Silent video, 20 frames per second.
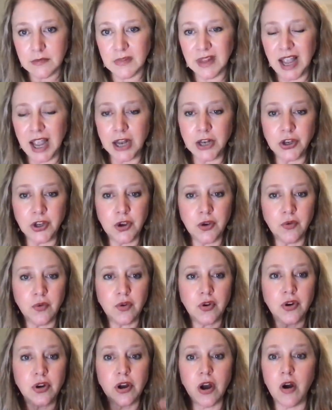and you
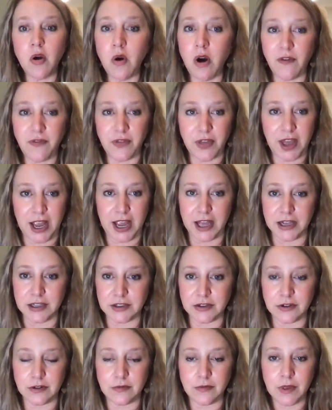go off the
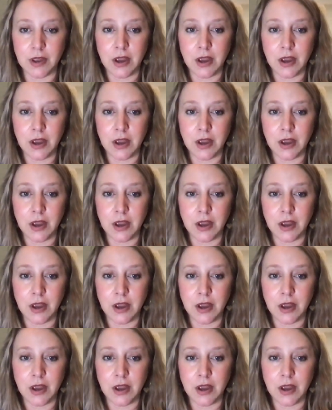handle